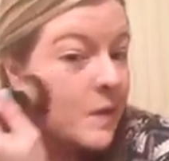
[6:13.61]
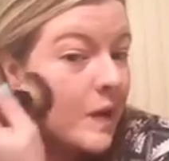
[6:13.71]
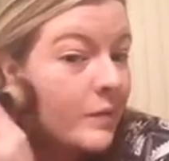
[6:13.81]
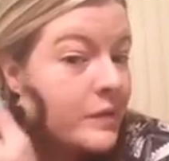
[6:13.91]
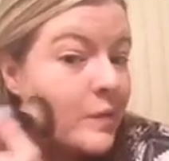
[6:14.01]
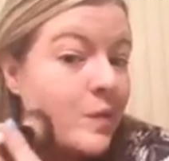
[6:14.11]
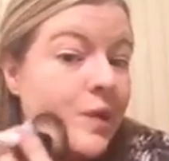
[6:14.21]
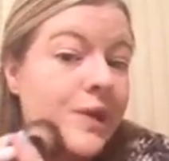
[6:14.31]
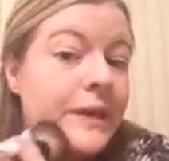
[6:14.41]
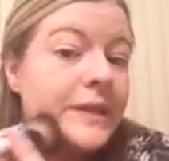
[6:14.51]
kept in
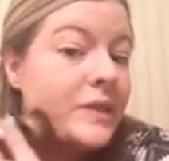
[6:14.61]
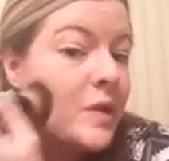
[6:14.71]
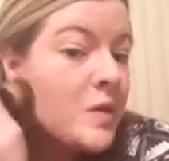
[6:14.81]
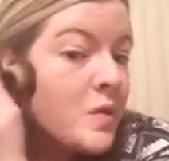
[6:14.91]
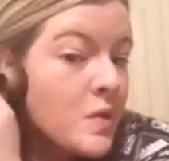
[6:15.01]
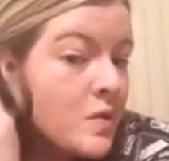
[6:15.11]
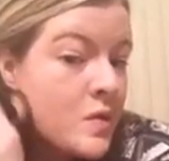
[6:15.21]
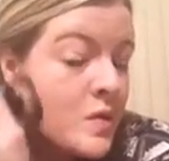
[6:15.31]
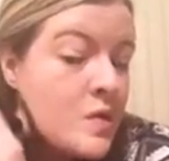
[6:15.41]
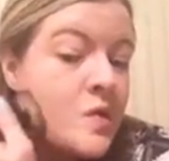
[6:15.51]
place
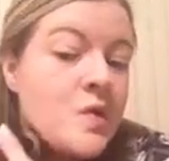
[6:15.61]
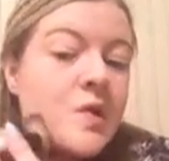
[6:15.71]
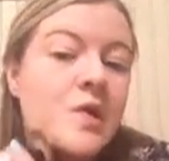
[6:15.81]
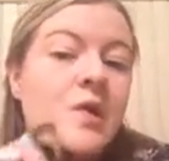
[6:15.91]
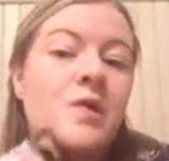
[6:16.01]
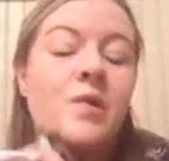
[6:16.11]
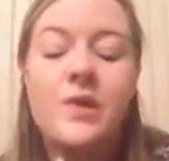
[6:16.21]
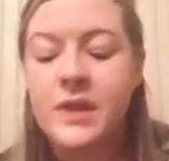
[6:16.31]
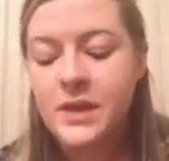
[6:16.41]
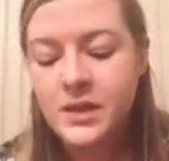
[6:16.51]

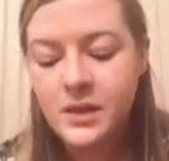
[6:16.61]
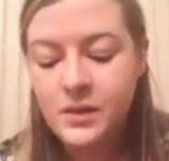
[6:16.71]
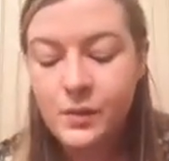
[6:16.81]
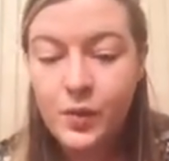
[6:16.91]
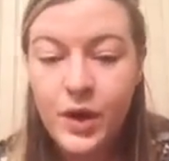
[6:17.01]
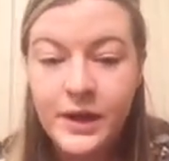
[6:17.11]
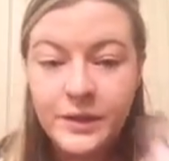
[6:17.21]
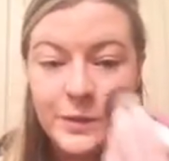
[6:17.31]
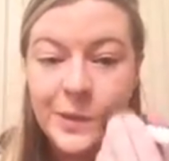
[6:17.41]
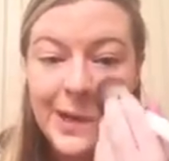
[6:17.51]
using the
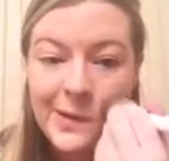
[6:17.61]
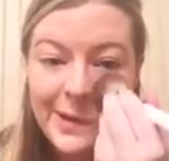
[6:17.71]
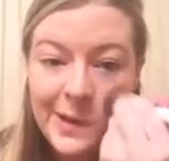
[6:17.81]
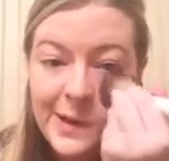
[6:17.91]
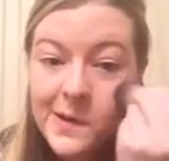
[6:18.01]
pressed powder.